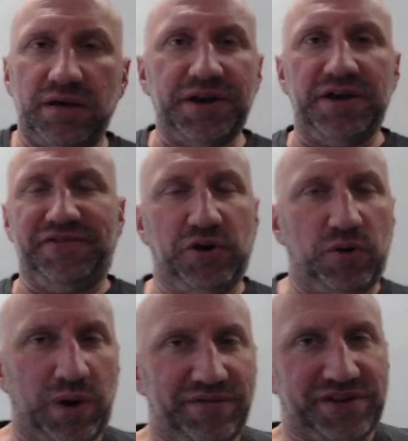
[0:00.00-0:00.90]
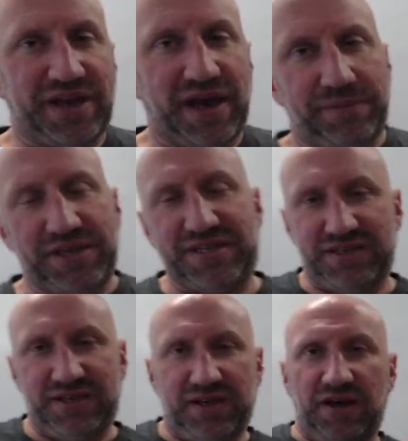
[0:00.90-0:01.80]
I don't know if you're aware of this game. This
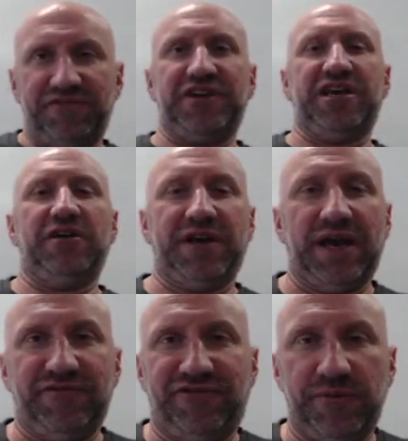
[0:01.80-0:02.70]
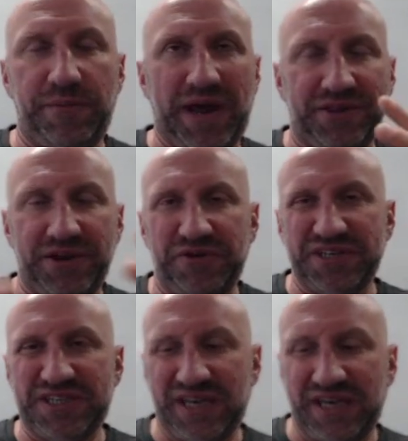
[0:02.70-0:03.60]
is a video game from about the
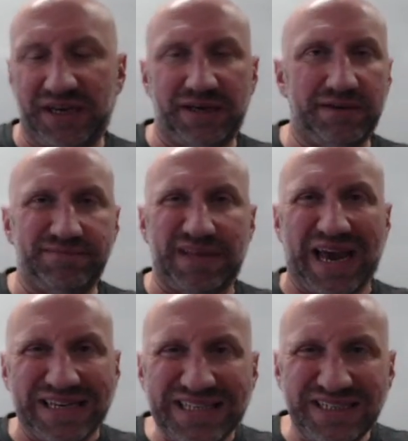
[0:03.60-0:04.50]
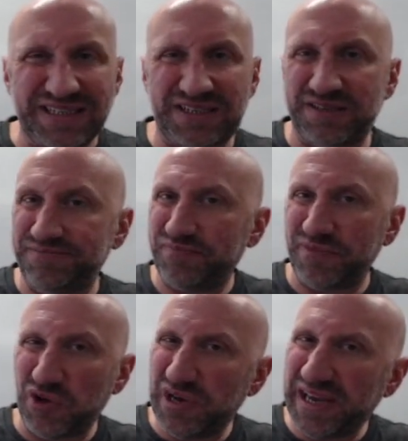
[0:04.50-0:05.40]
1980s,
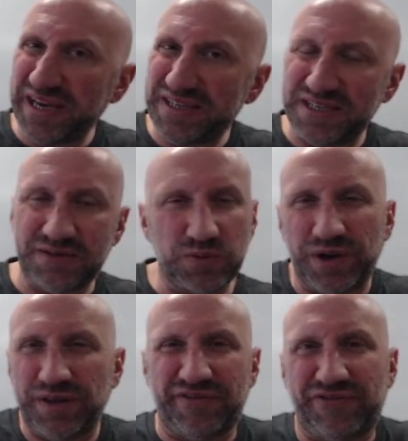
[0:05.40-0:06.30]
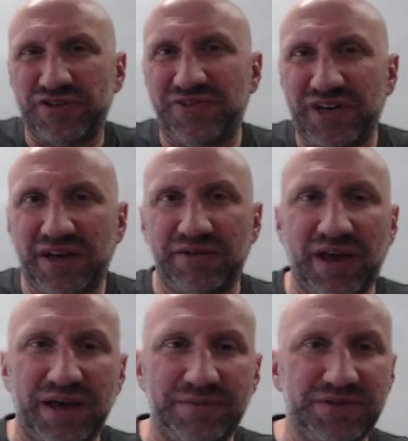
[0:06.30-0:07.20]
early 80s. It was one of the first video
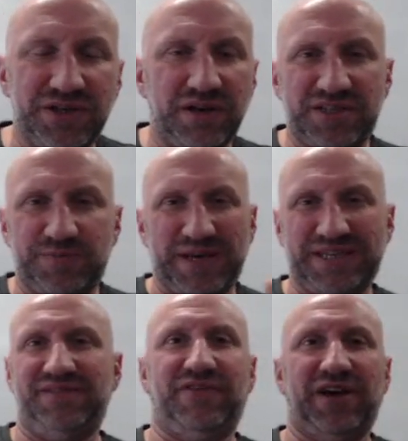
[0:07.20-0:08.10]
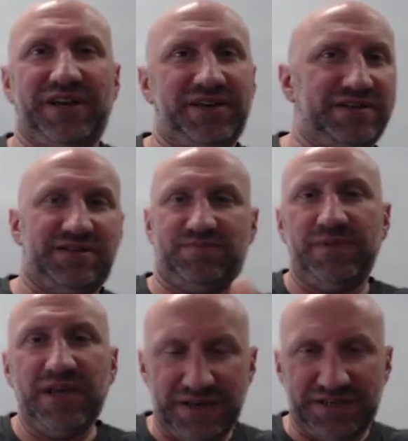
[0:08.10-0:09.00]
games, Space Invaders.
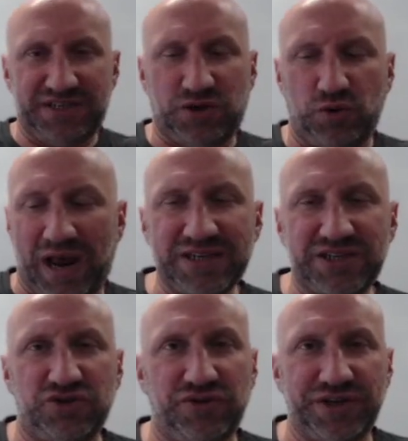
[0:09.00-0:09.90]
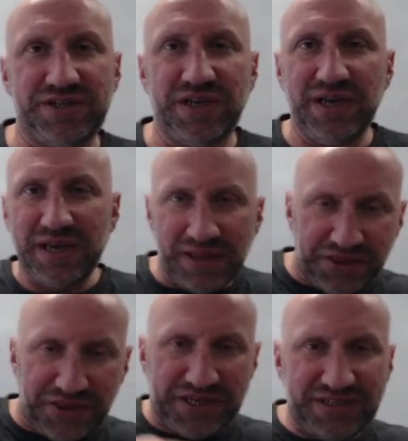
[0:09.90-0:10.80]
This is called Asteroids.
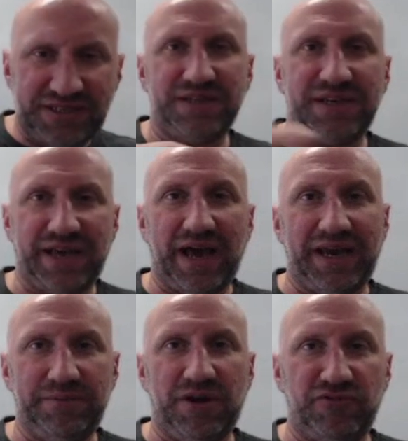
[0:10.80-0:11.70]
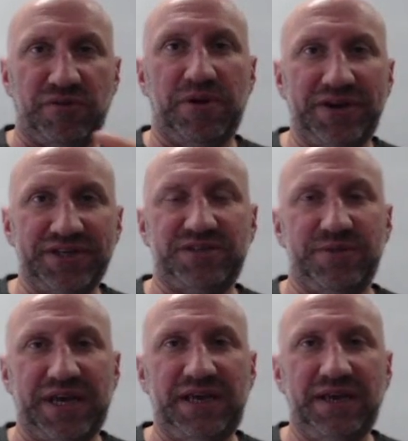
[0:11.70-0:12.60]
This game reminds
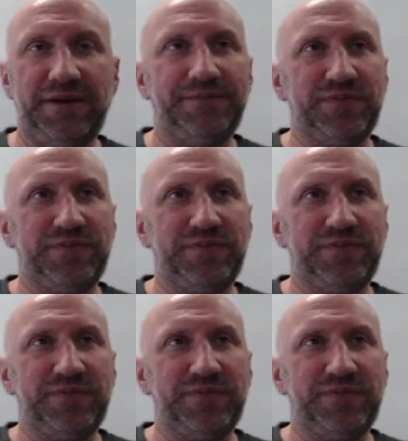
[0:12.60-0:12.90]
me